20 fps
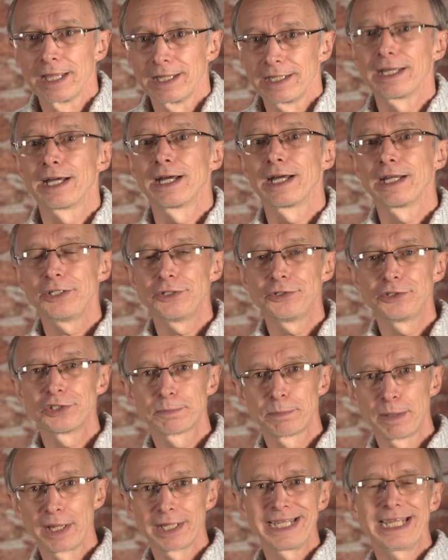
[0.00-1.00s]
yeah. Yeah, you just
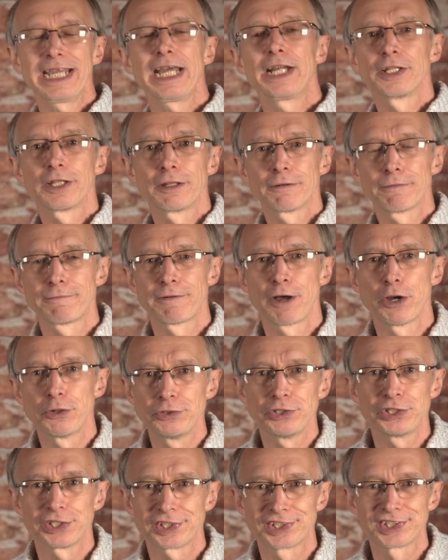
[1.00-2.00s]
plug it in and the
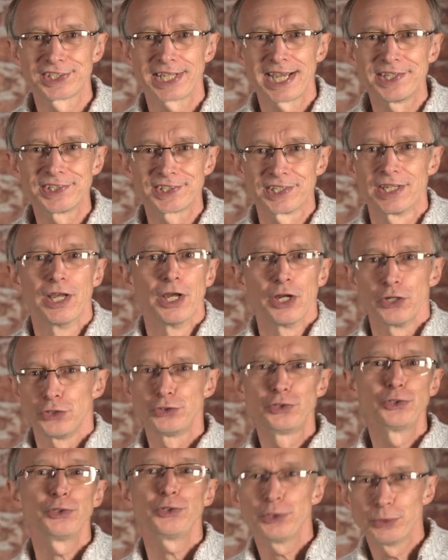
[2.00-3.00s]
phone just says,
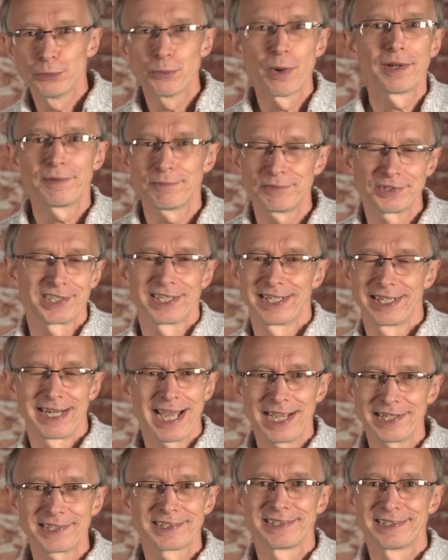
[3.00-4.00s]
do you want to
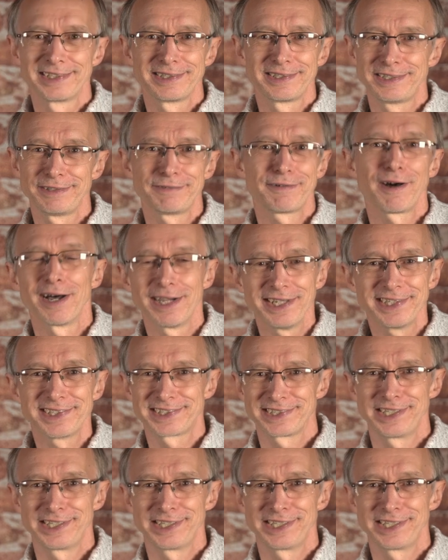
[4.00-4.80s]
connect to the device?